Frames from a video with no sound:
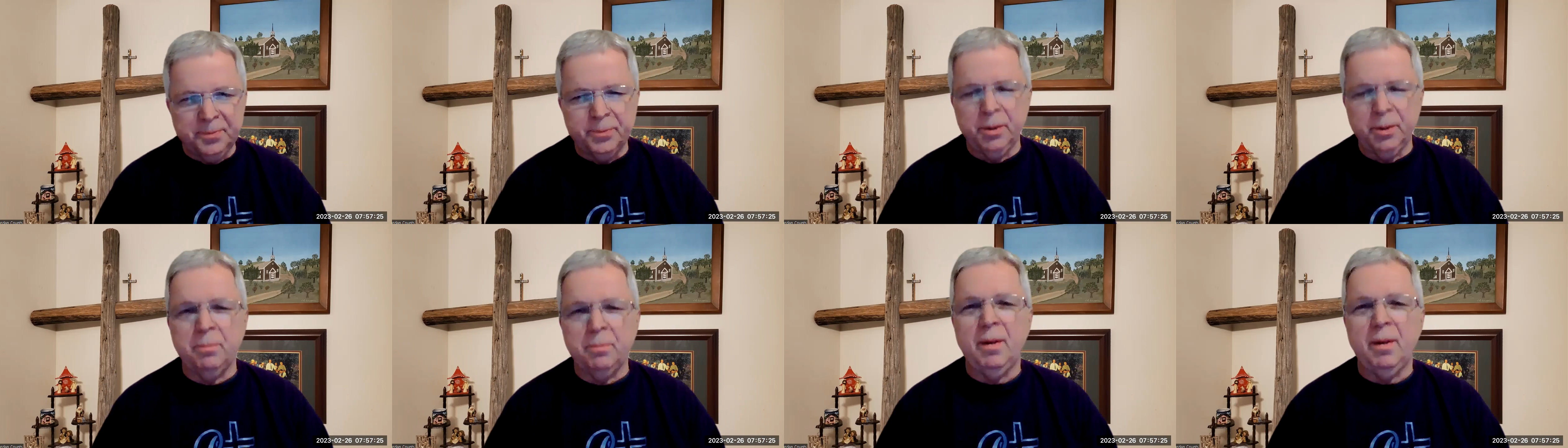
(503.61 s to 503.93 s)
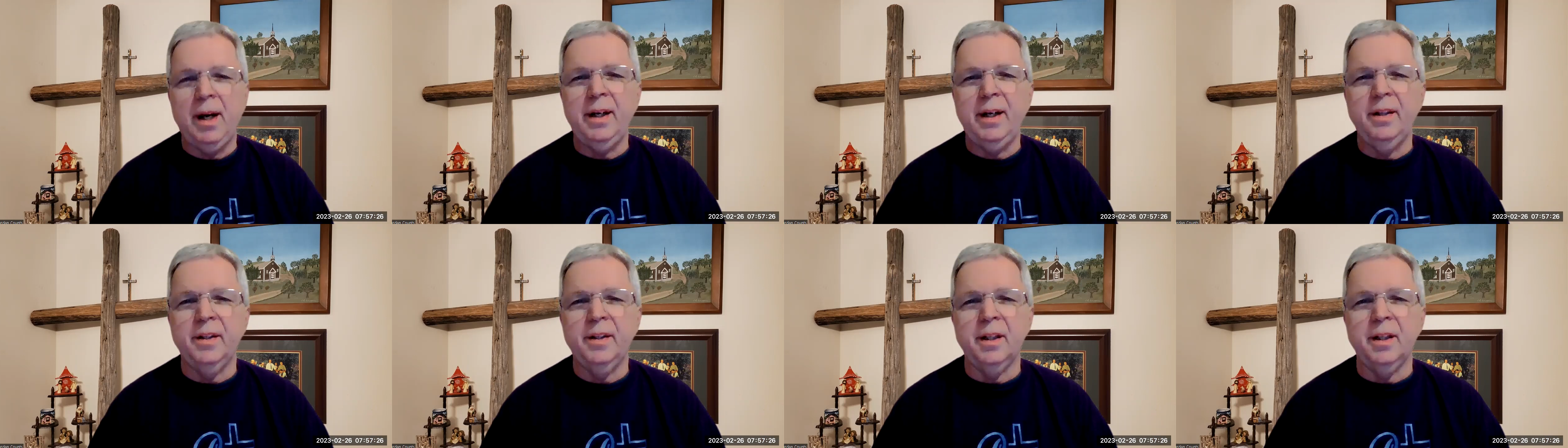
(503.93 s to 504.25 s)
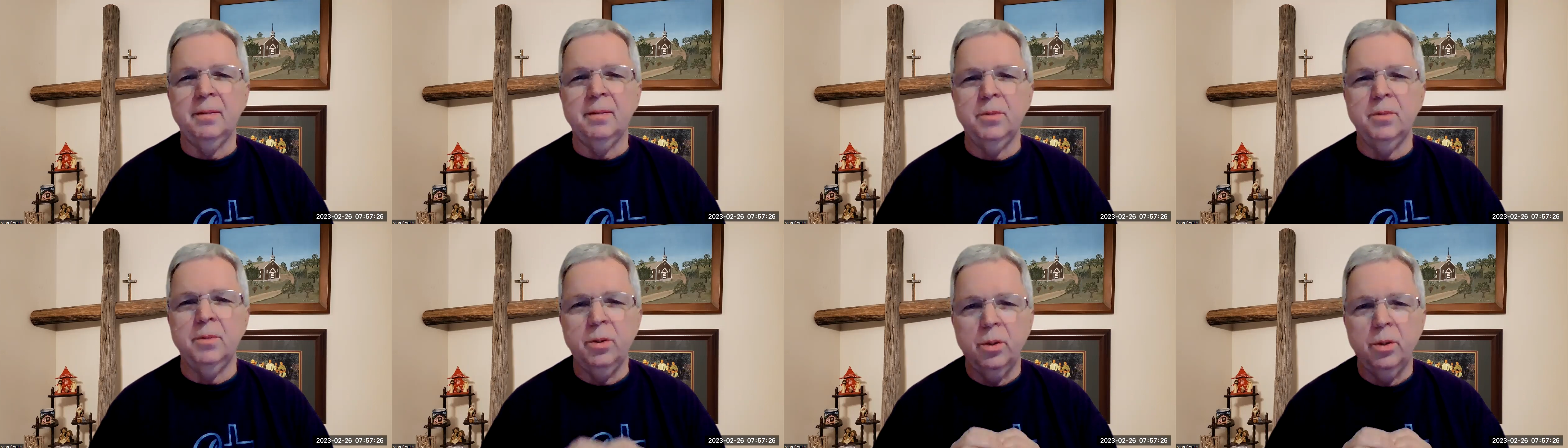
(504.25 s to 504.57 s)
reminding
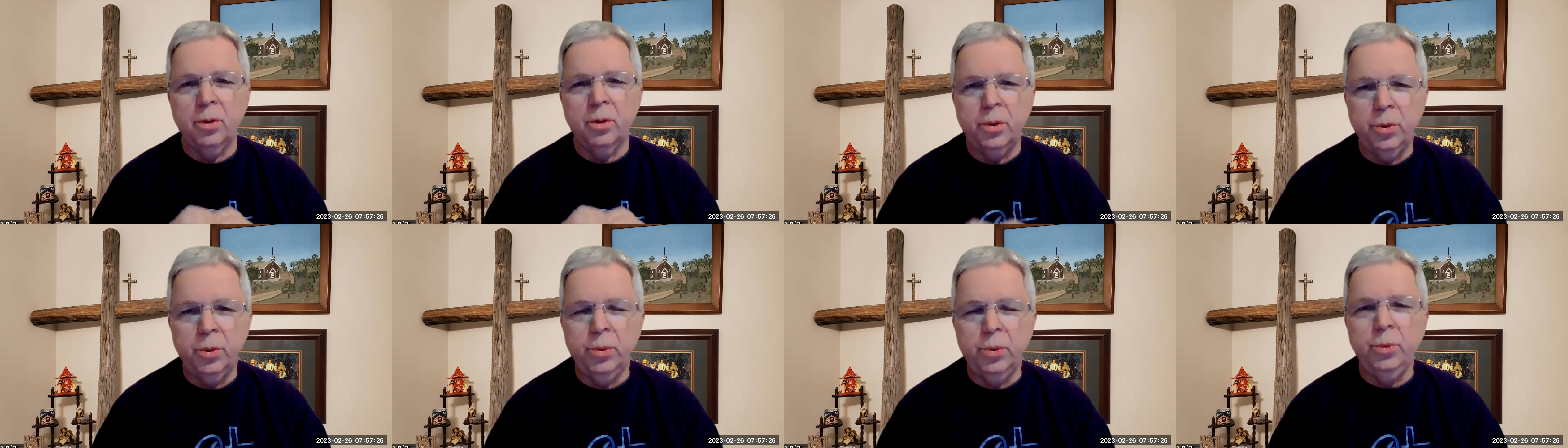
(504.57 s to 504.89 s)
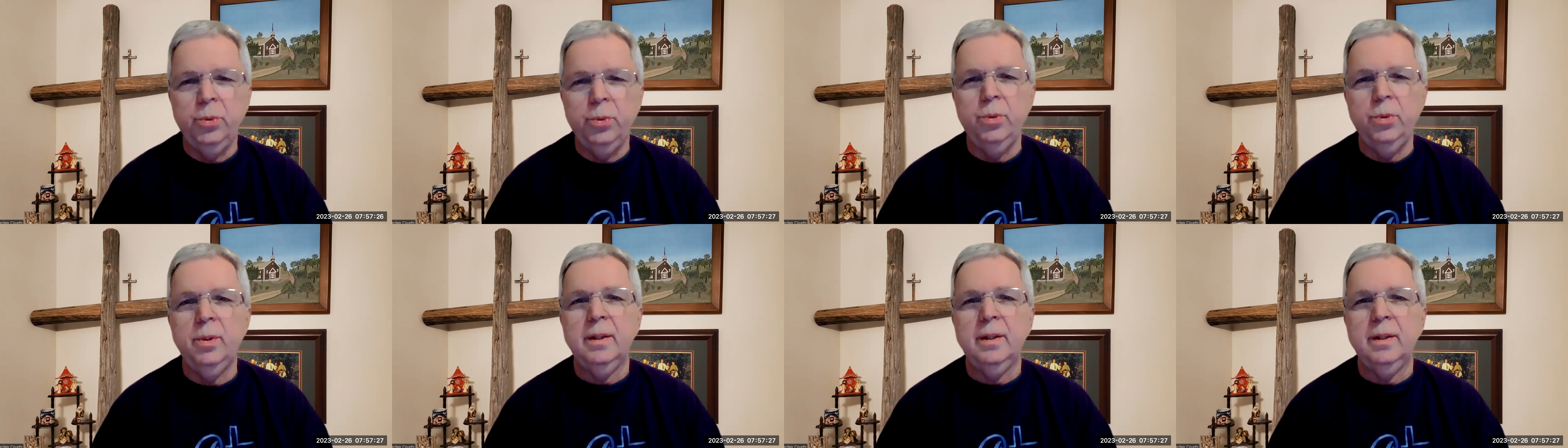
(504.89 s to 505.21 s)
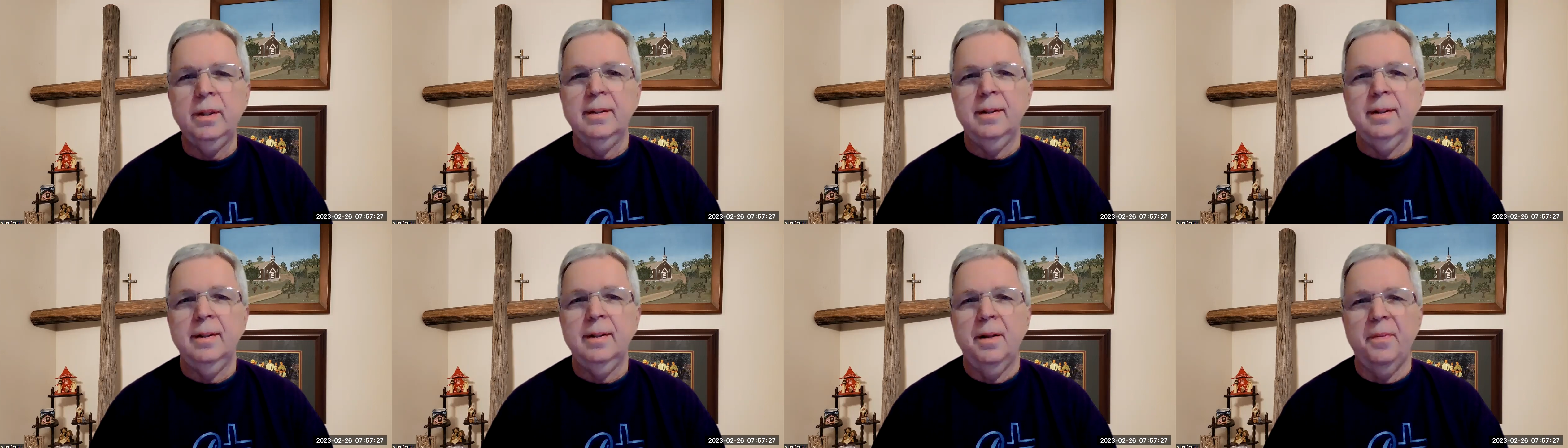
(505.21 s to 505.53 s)
them who
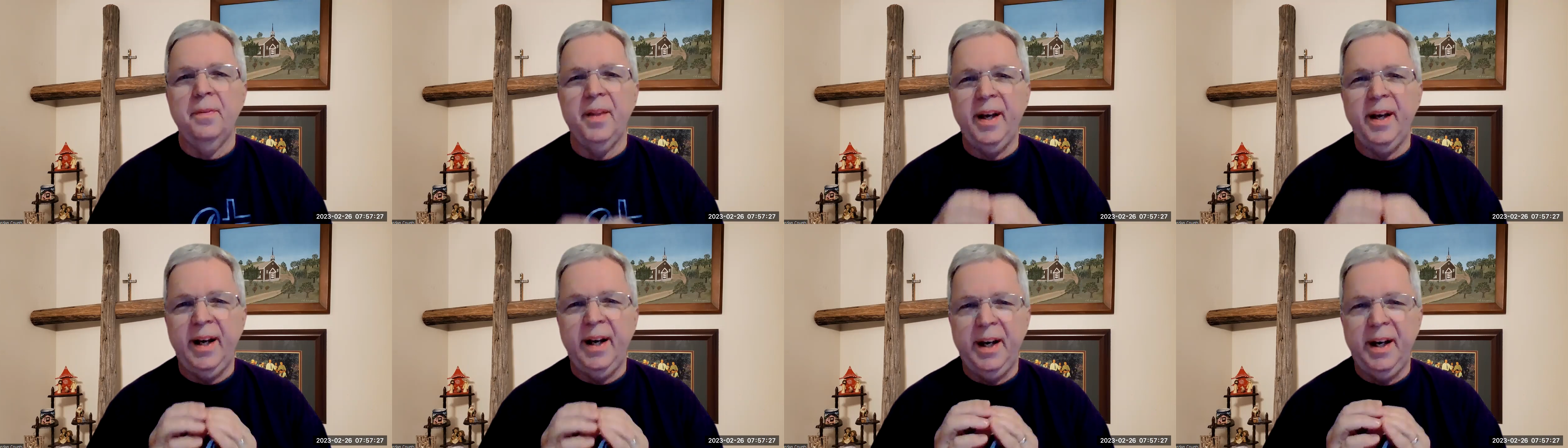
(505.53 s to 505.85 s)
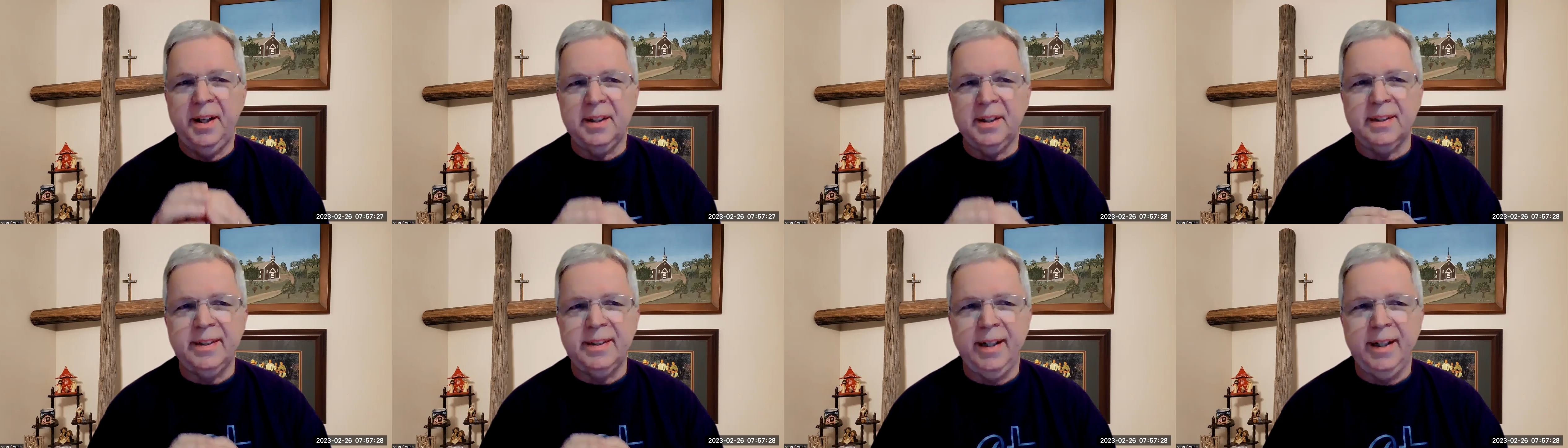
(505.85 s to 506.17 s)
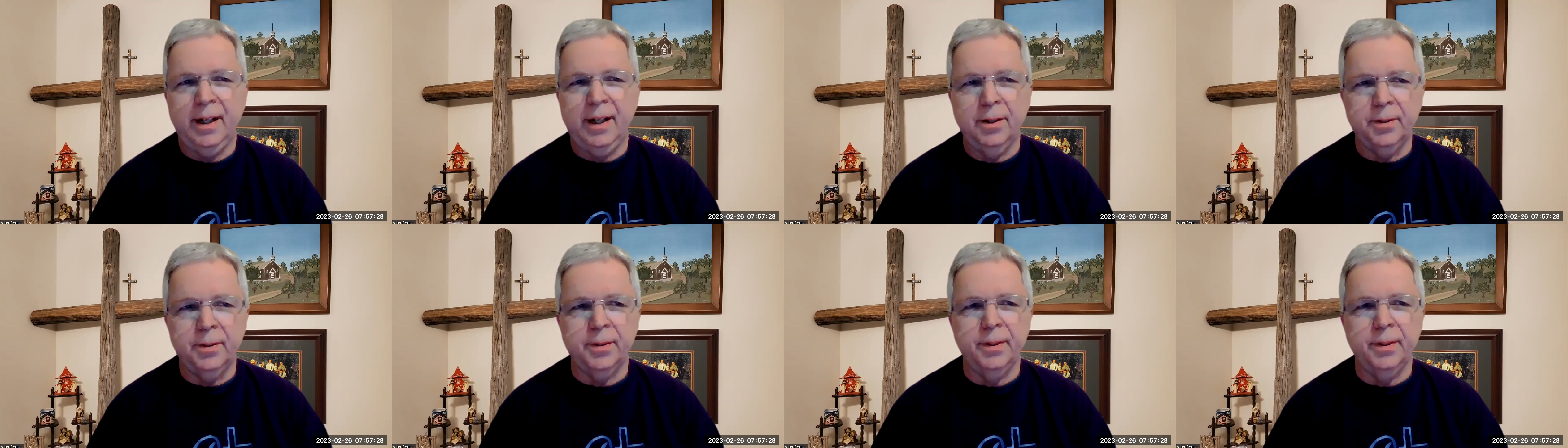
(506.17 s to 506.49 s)
they had
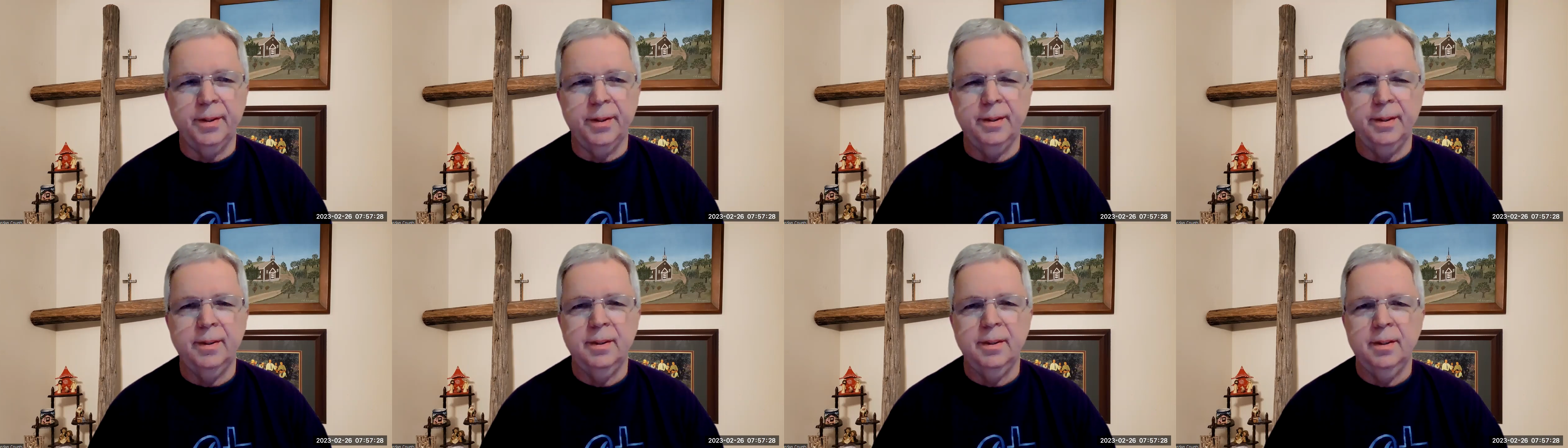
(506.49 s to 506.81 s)
encountered.